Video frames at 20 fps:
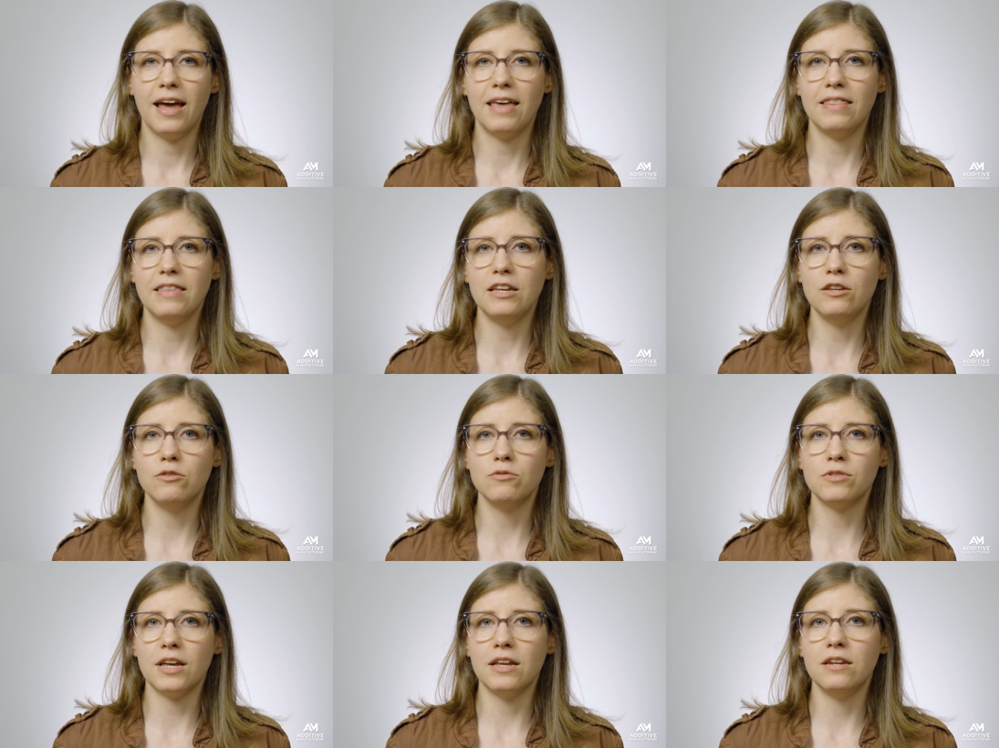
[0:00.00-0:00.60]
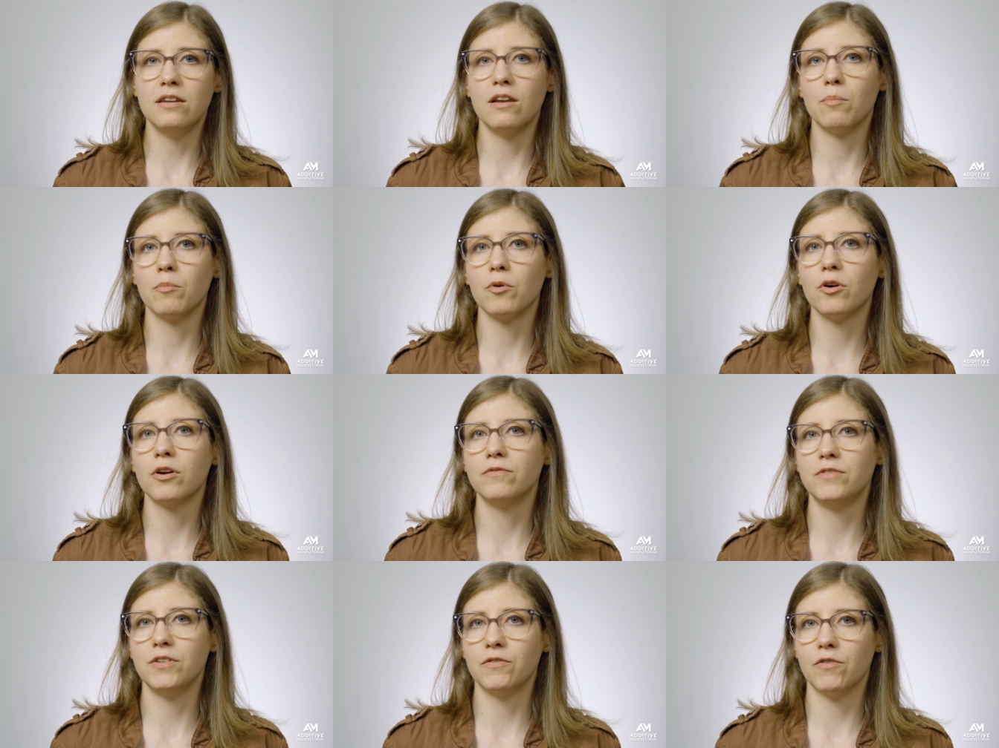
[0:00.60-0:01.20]
And they use a number
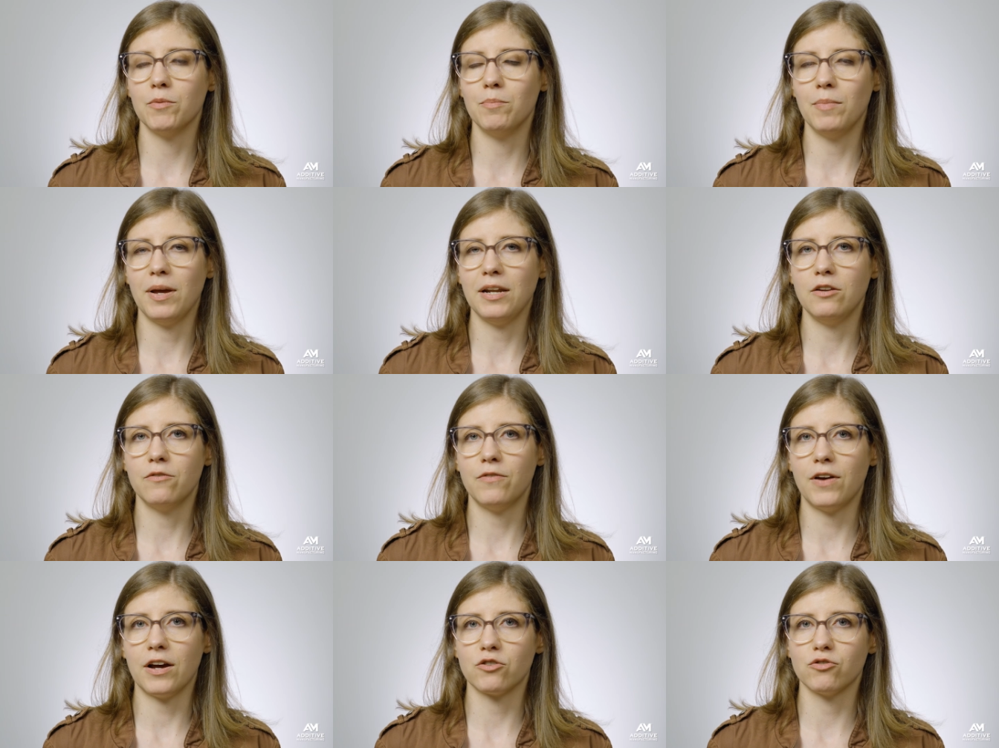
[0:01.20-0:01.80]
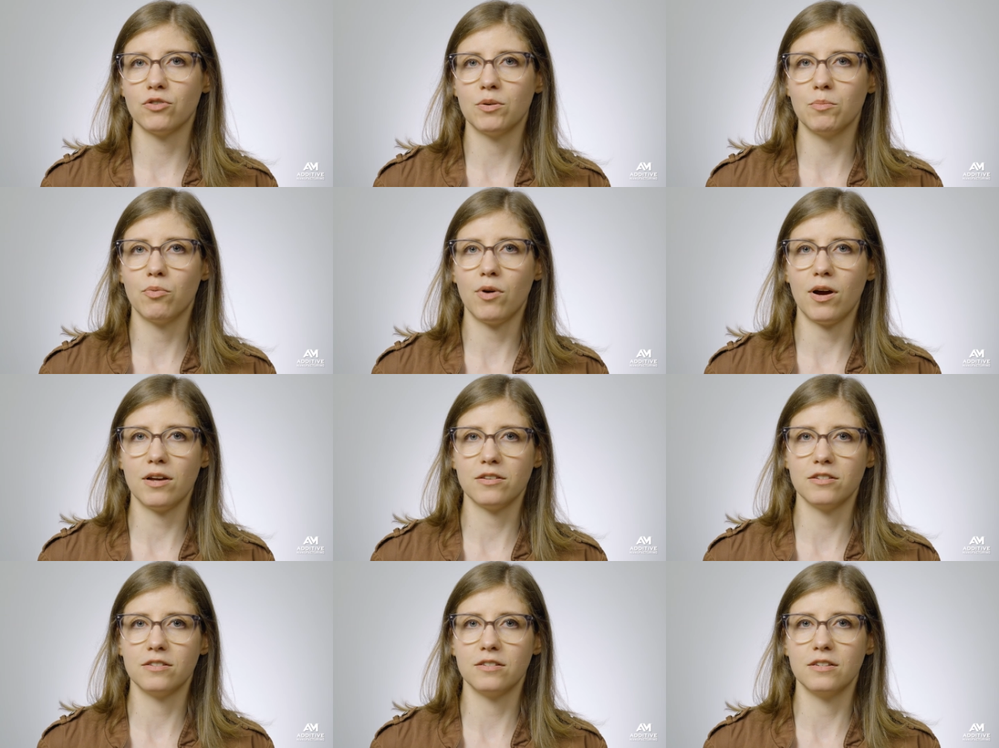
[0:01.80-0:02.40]
of different manufacturing
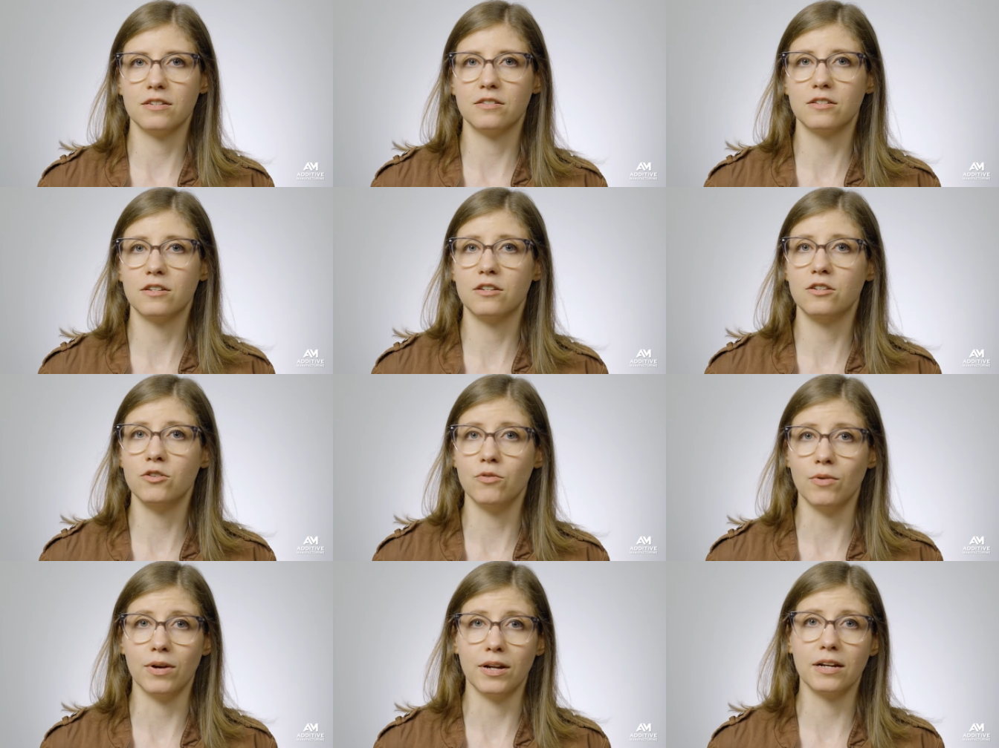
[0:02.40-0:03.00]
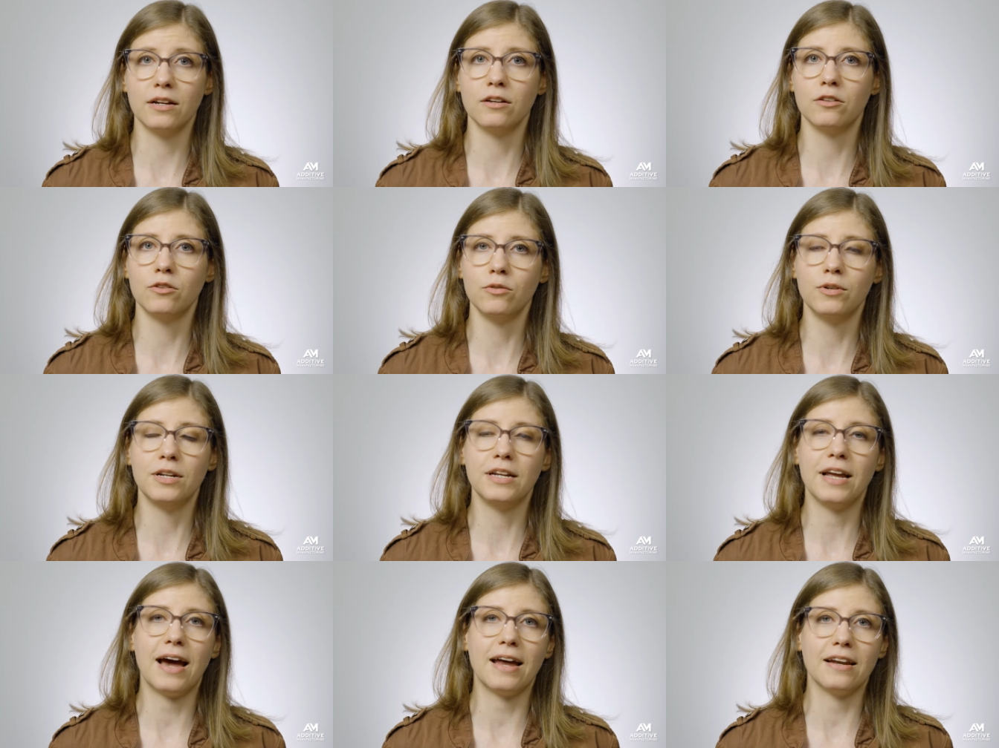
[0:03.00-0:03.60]
processes to do it,
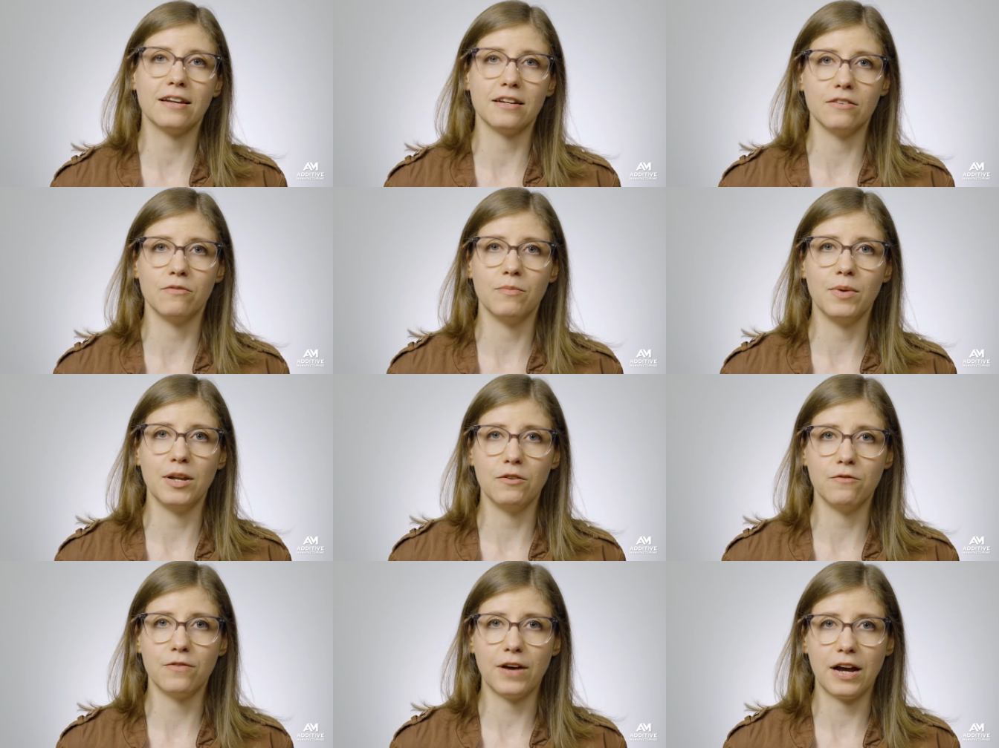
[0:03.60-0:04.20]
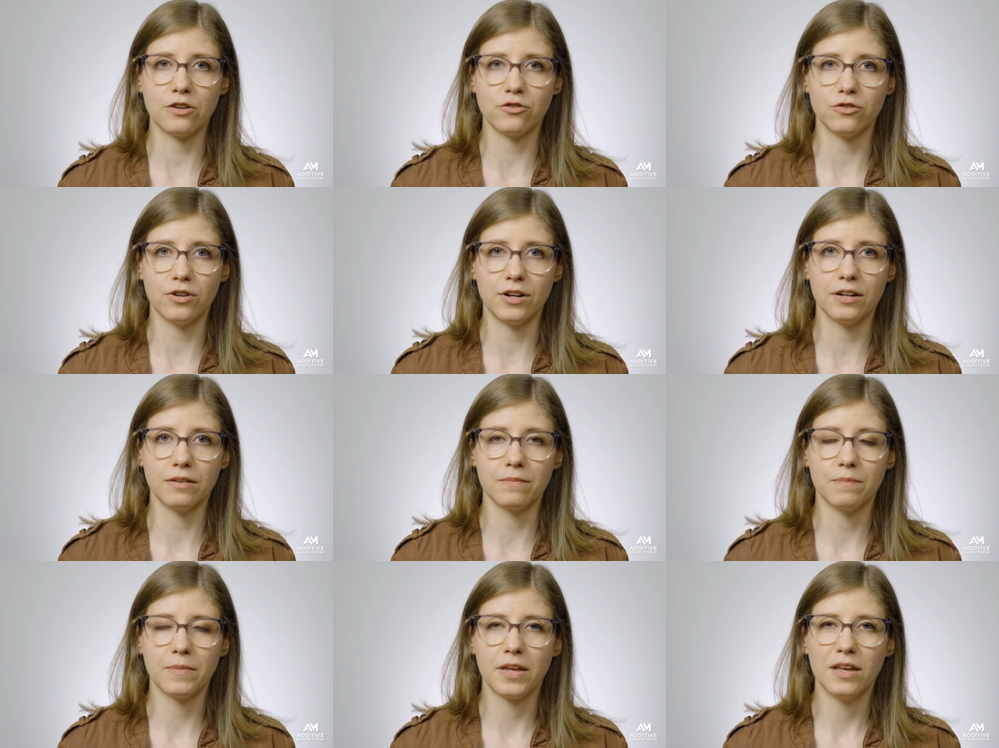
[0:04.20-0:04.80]
including additive
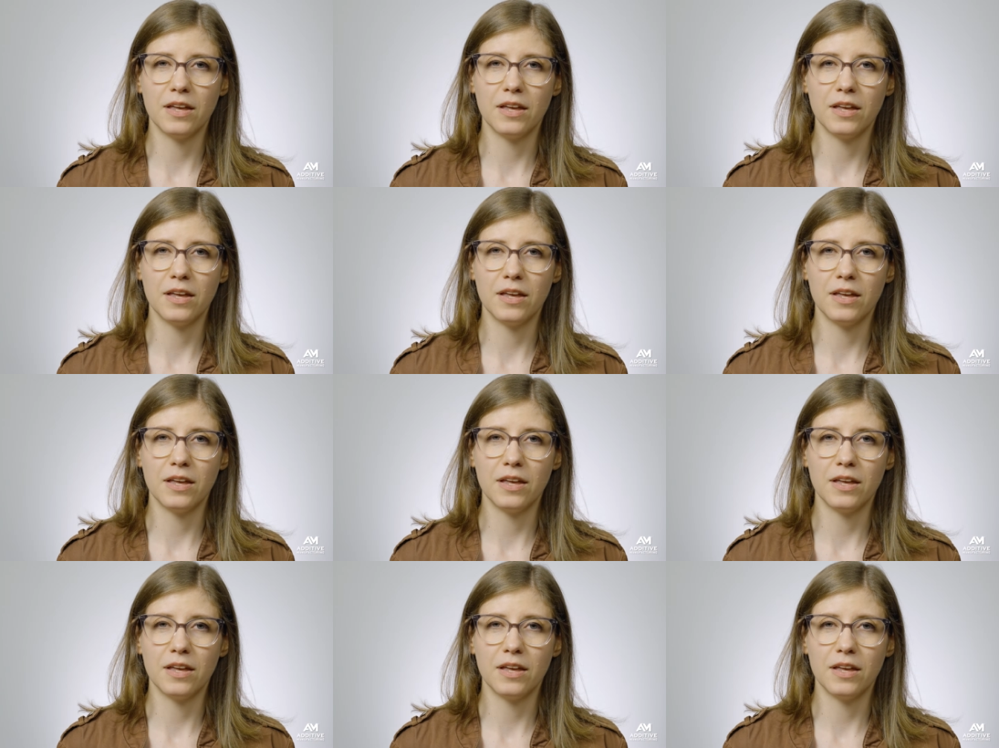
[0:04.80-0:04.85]
manufacturing.